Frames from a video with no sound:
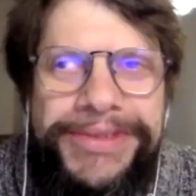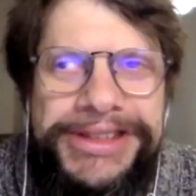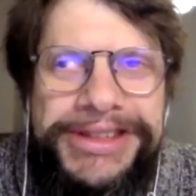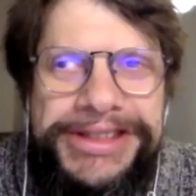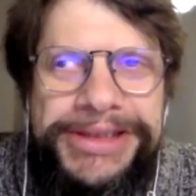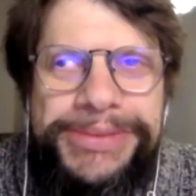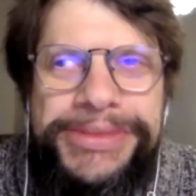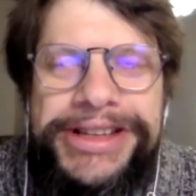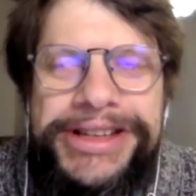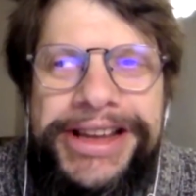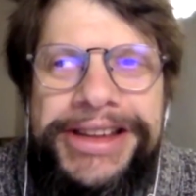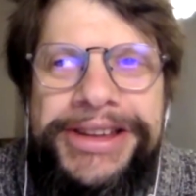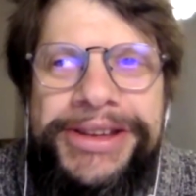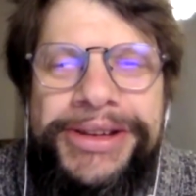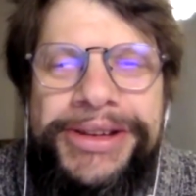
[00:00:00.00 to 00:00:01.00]
it seems
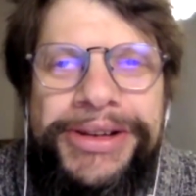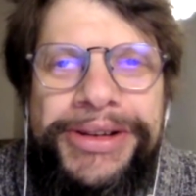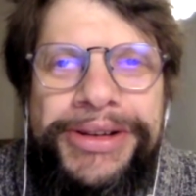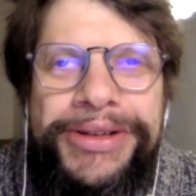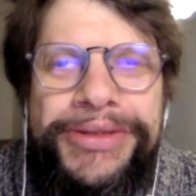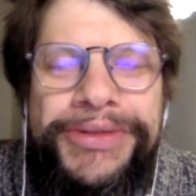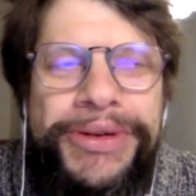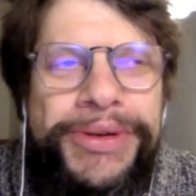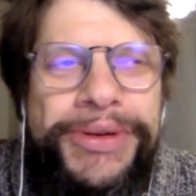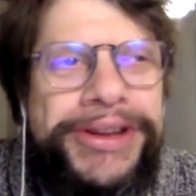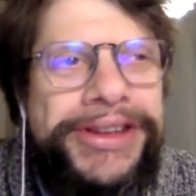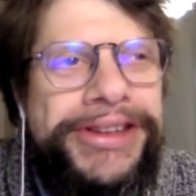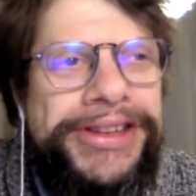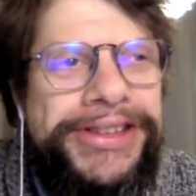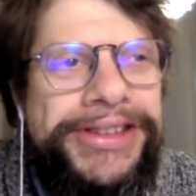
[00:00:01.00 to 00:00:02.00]
like a
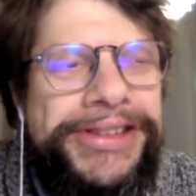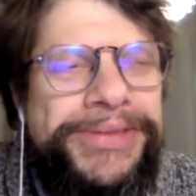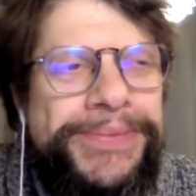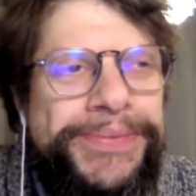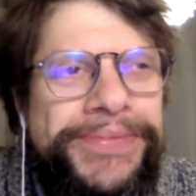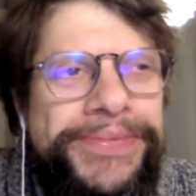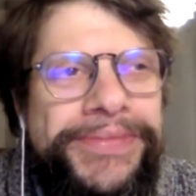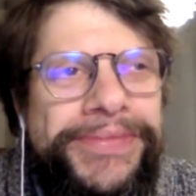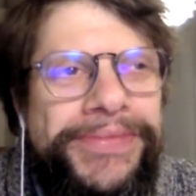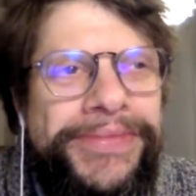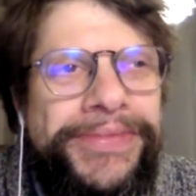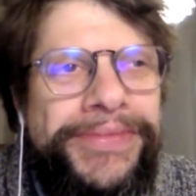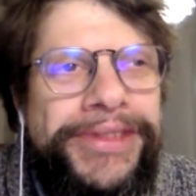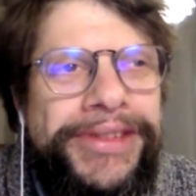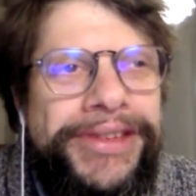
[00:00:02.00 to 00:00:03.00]
very
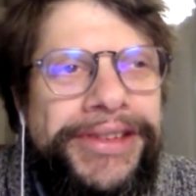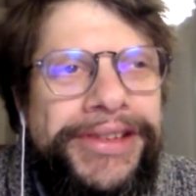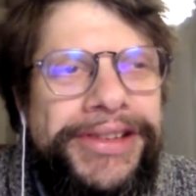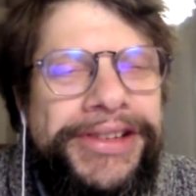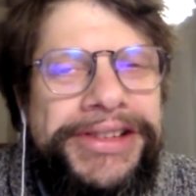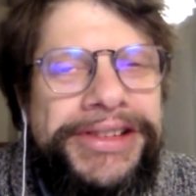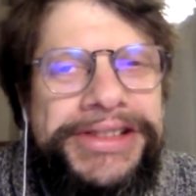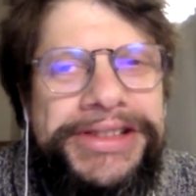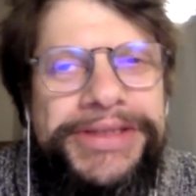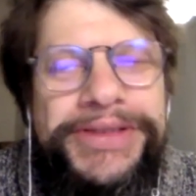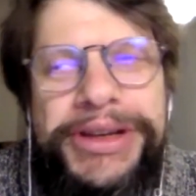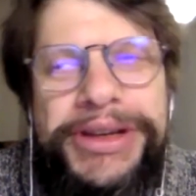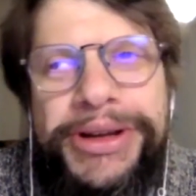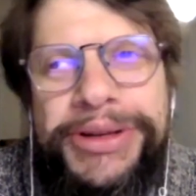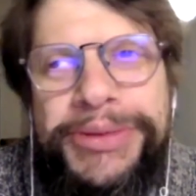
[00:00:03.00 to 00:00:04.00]
uh,
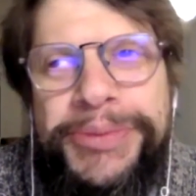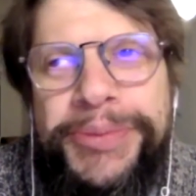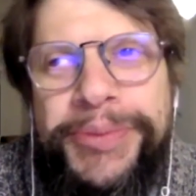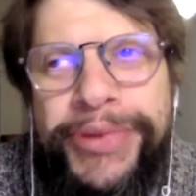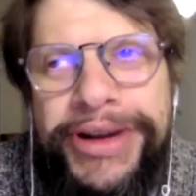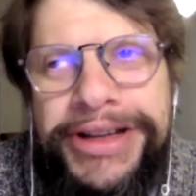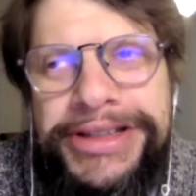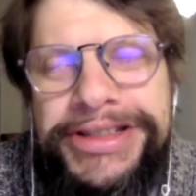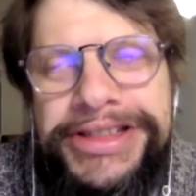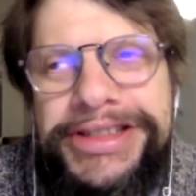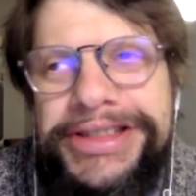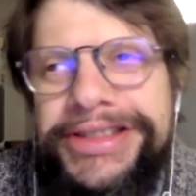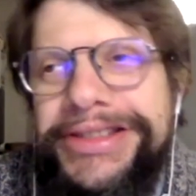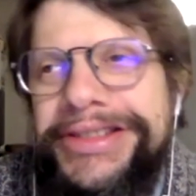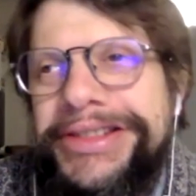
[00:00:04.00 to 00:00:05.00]
difficult
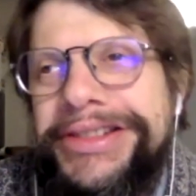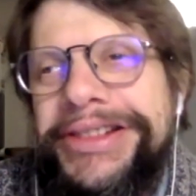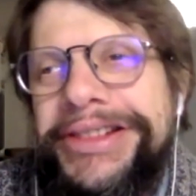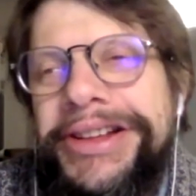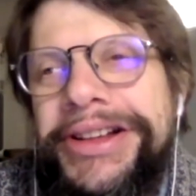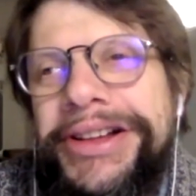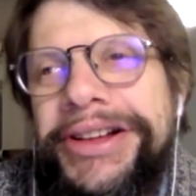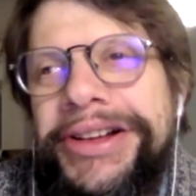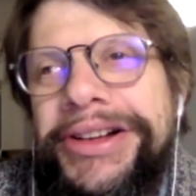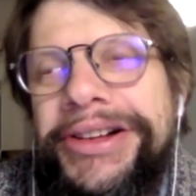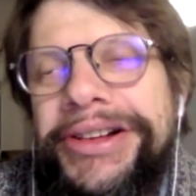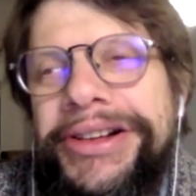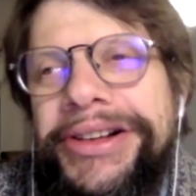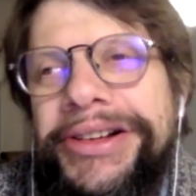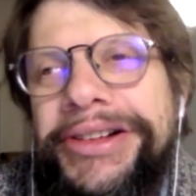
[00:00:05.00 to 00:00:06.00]
practice uh,
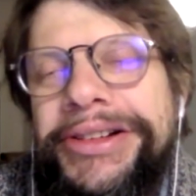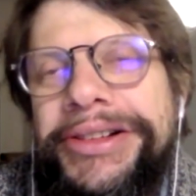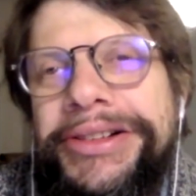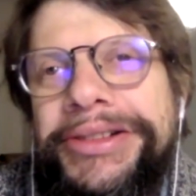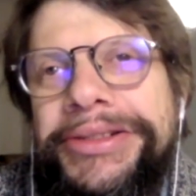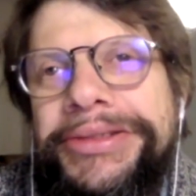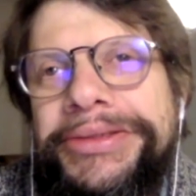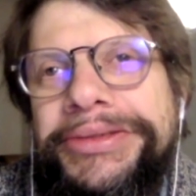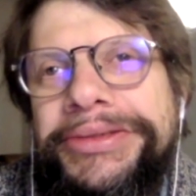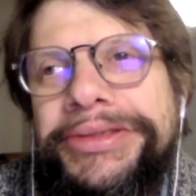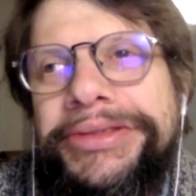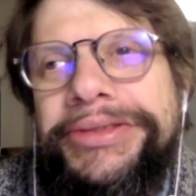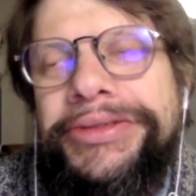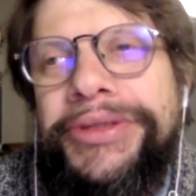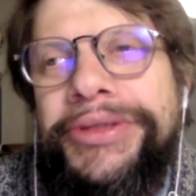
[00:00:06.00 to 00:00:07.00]
uh
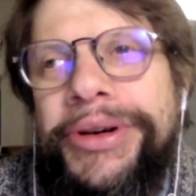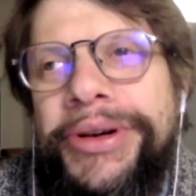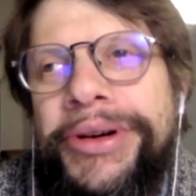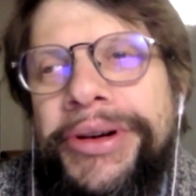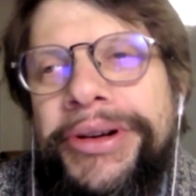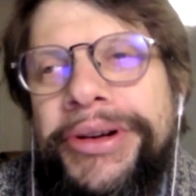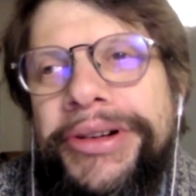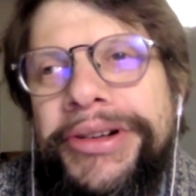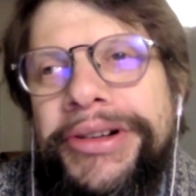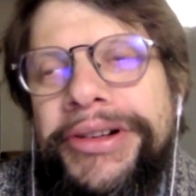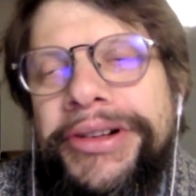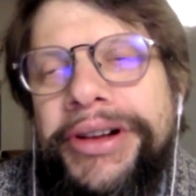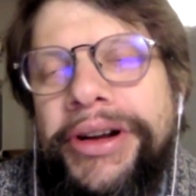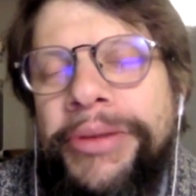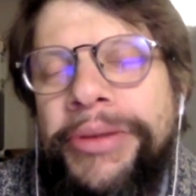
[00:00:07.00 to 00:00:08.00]

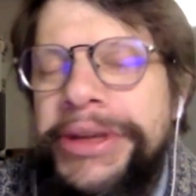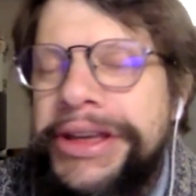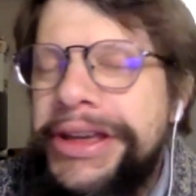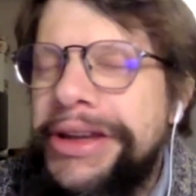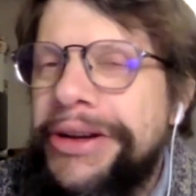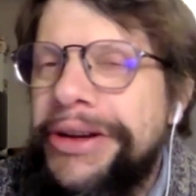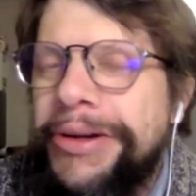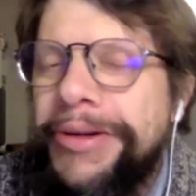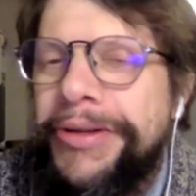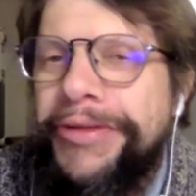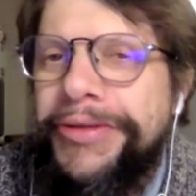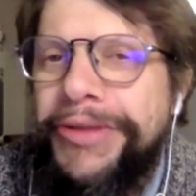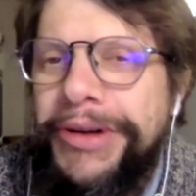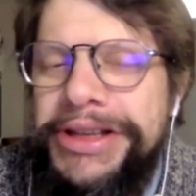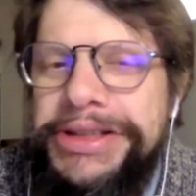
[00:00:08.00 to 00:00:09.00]
for a beginner,
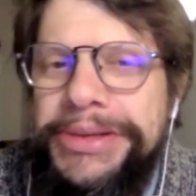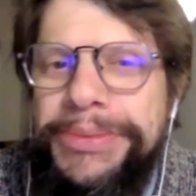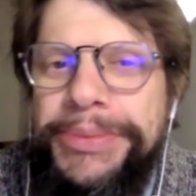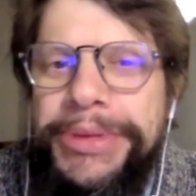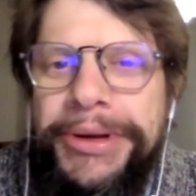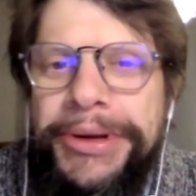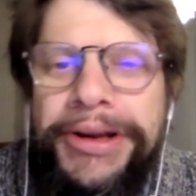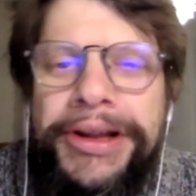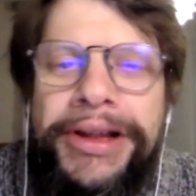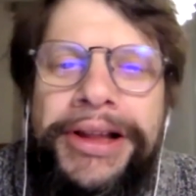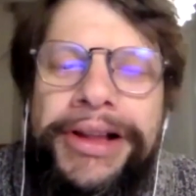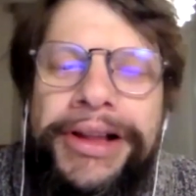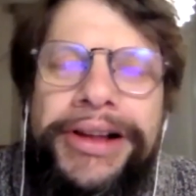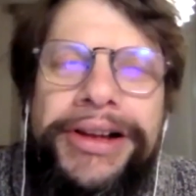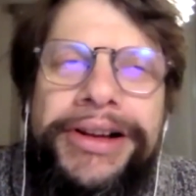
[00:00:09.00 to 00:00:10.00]
for example.
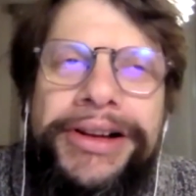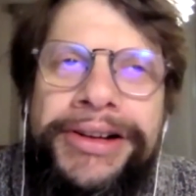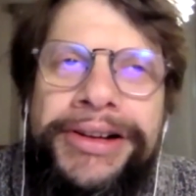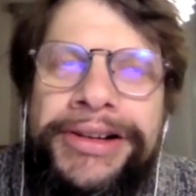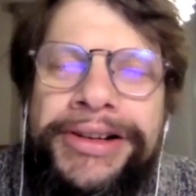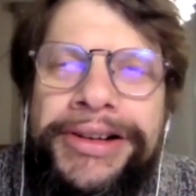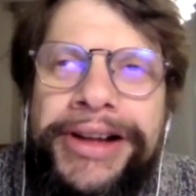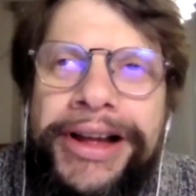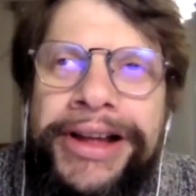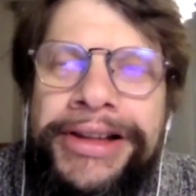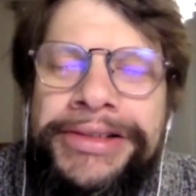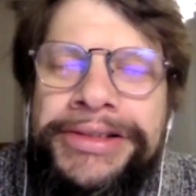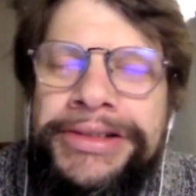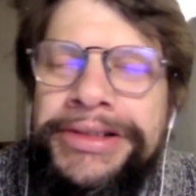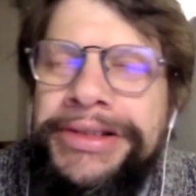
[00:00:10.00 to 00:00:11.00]
Uh,
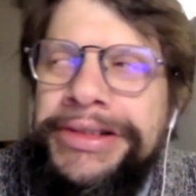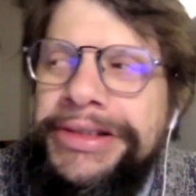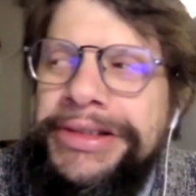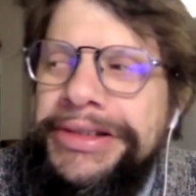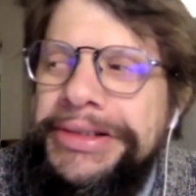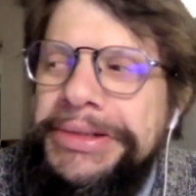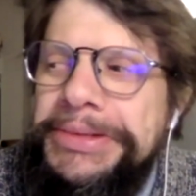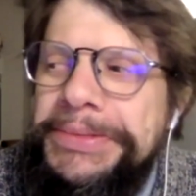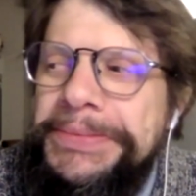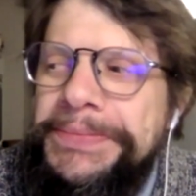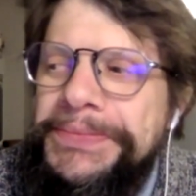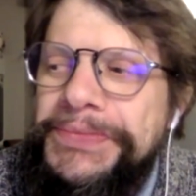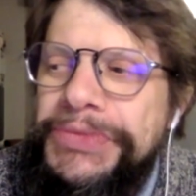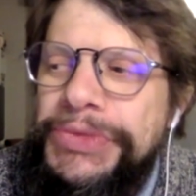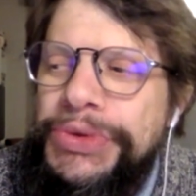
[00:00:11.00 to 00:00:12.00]
and
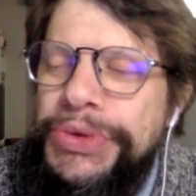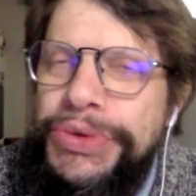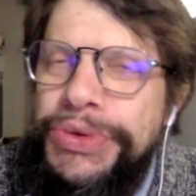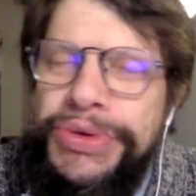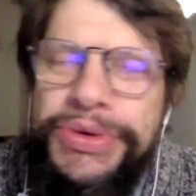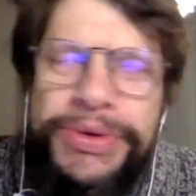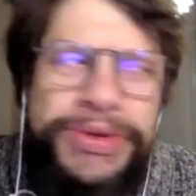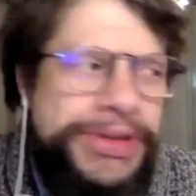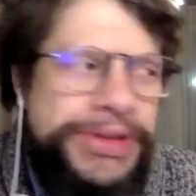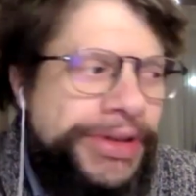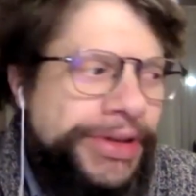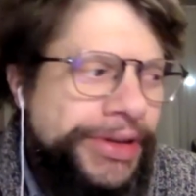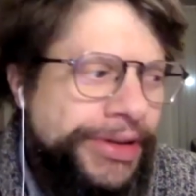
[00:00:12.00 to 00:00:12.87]
um, do you use